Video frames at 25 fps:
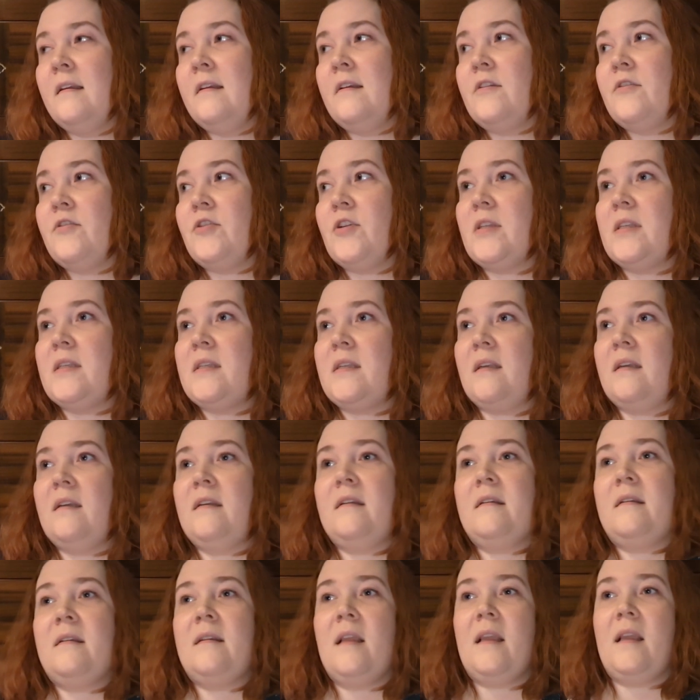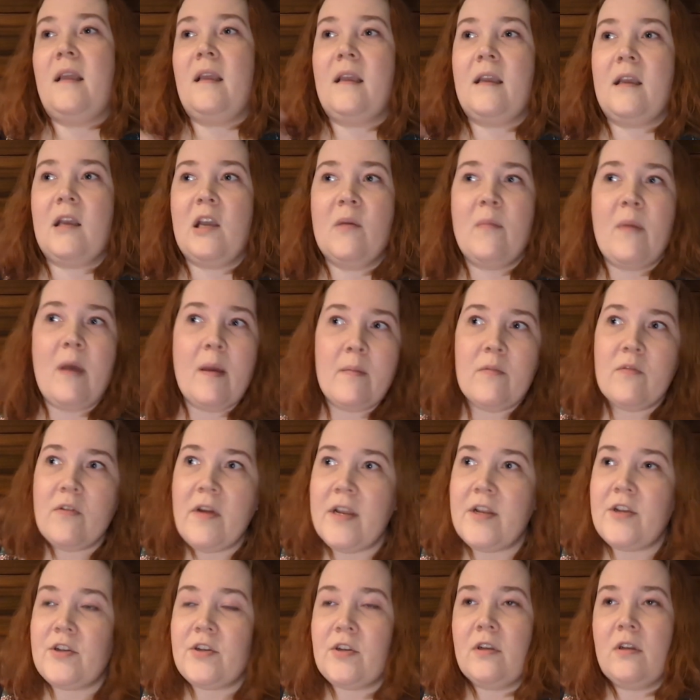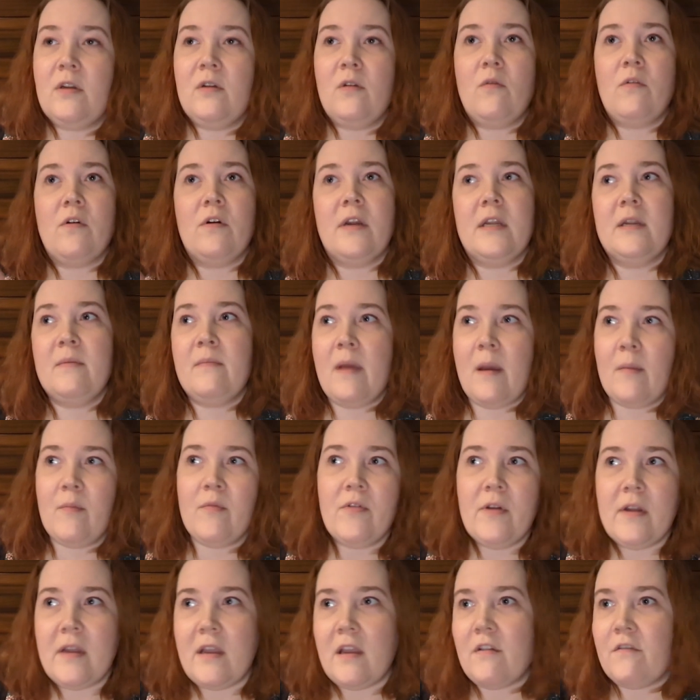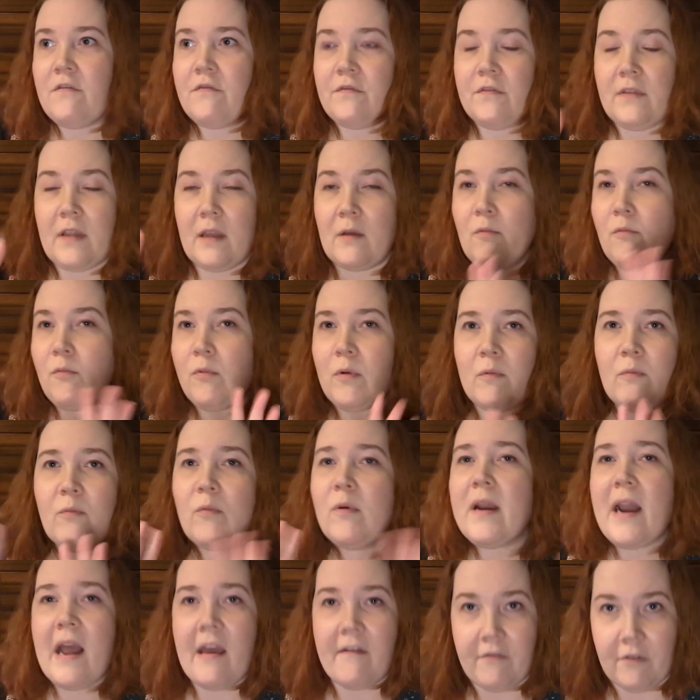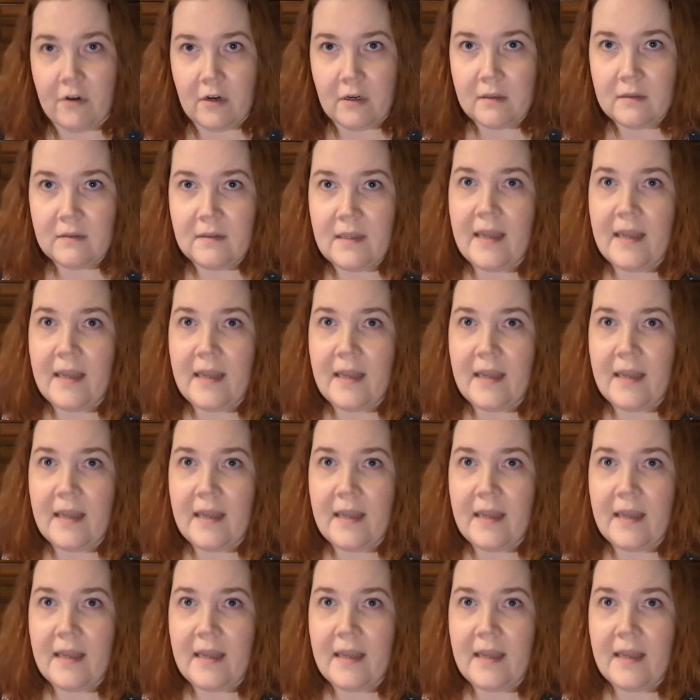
just in commemoration or in memory of like whatever.